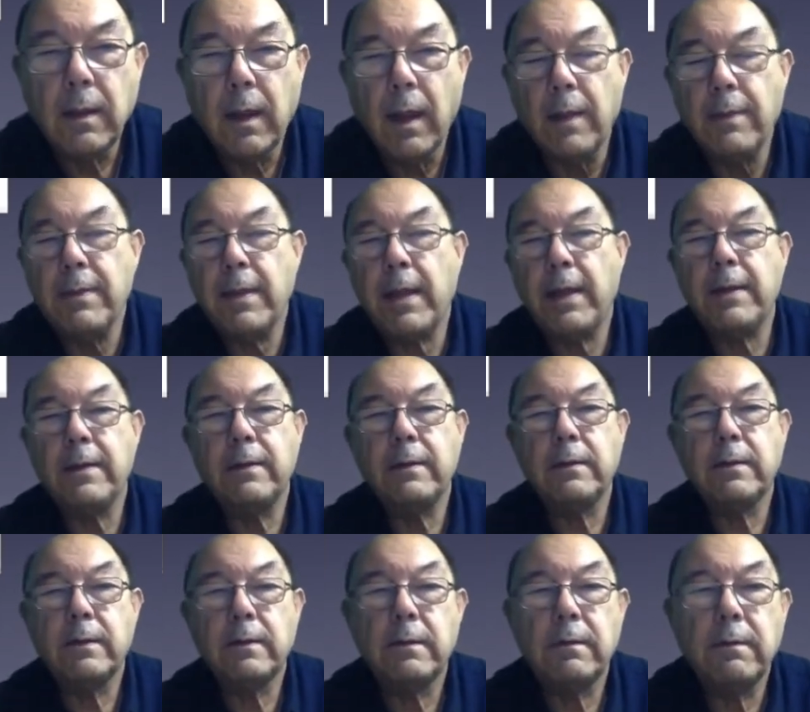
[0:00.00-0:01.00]
And then
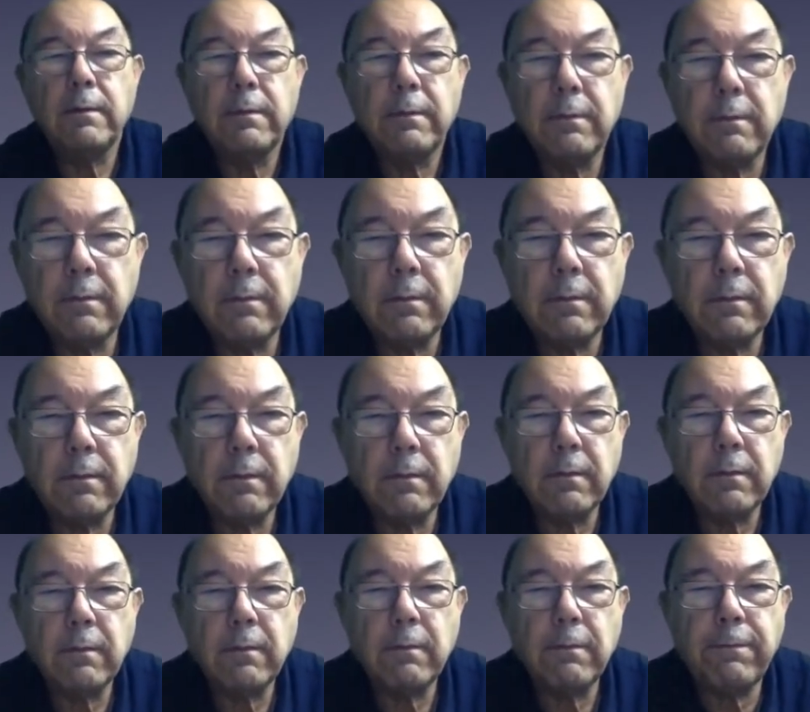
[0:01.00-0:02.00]

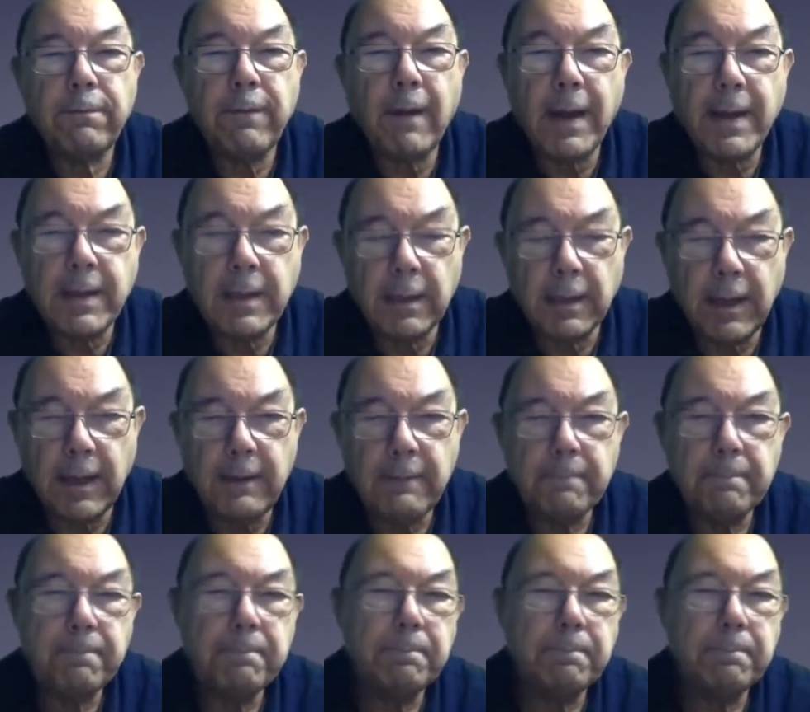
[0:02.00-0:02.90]
finally,